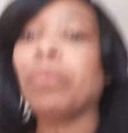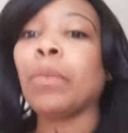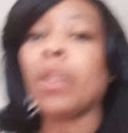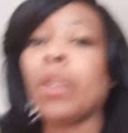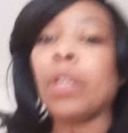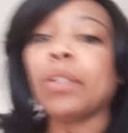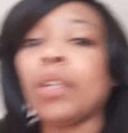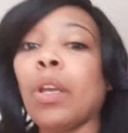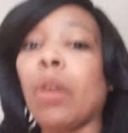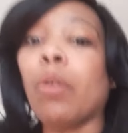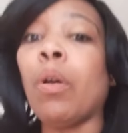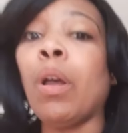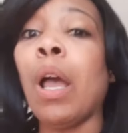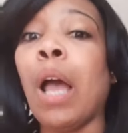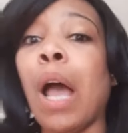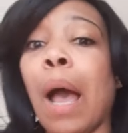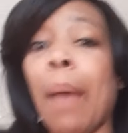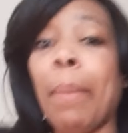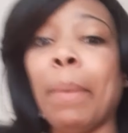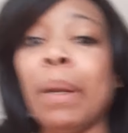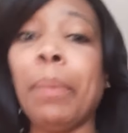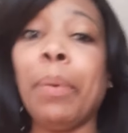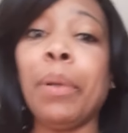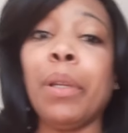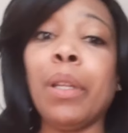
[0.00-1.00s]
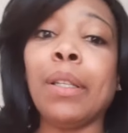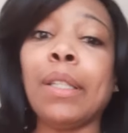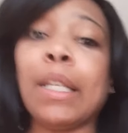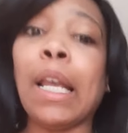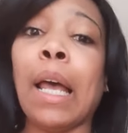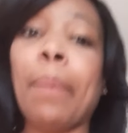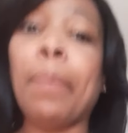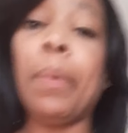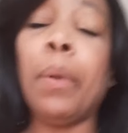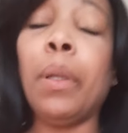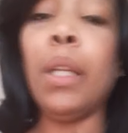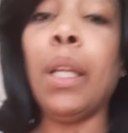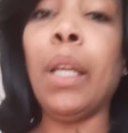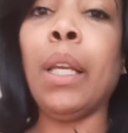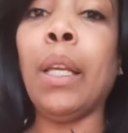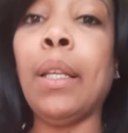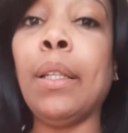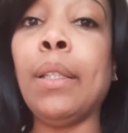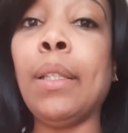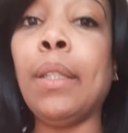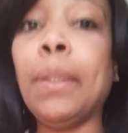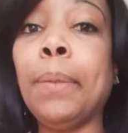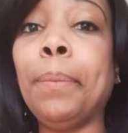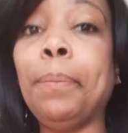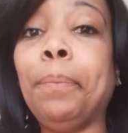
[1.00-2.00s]
So I'm going to put the top on
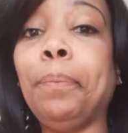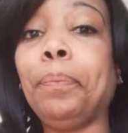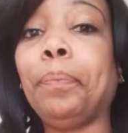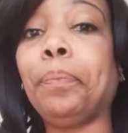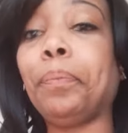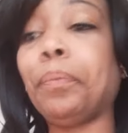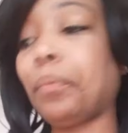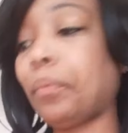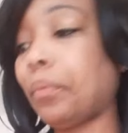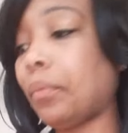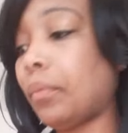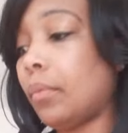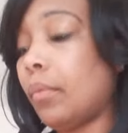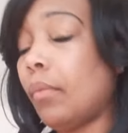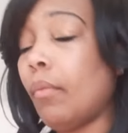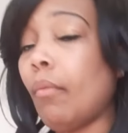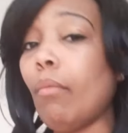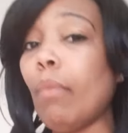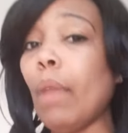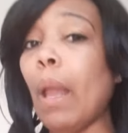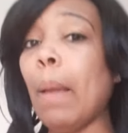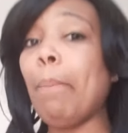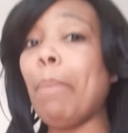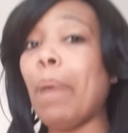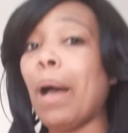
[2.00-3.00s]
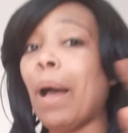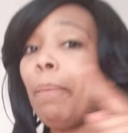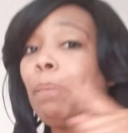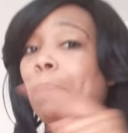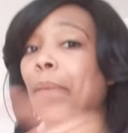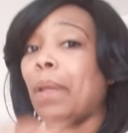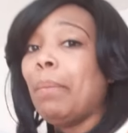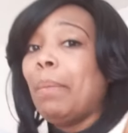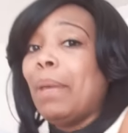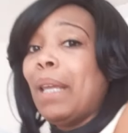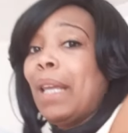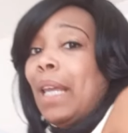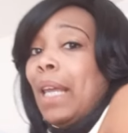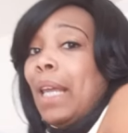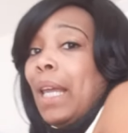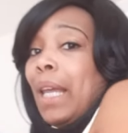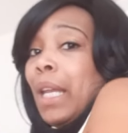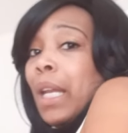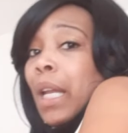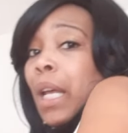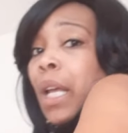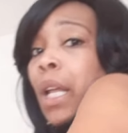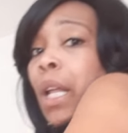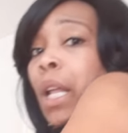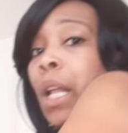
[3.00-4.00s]
these, pop them
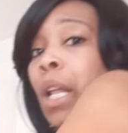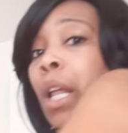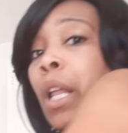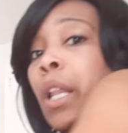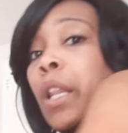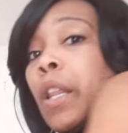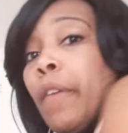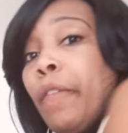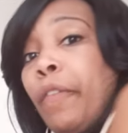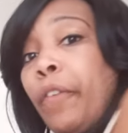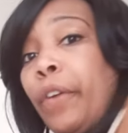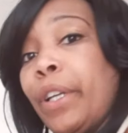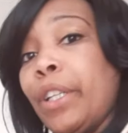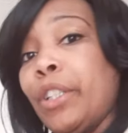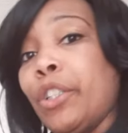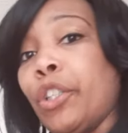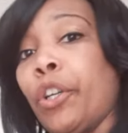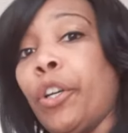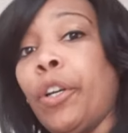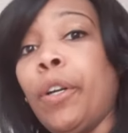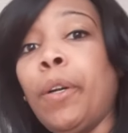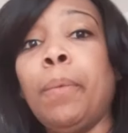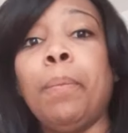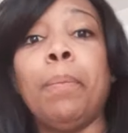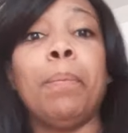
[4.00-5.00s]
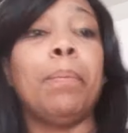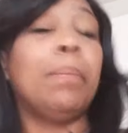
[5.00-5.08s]
in the freezer,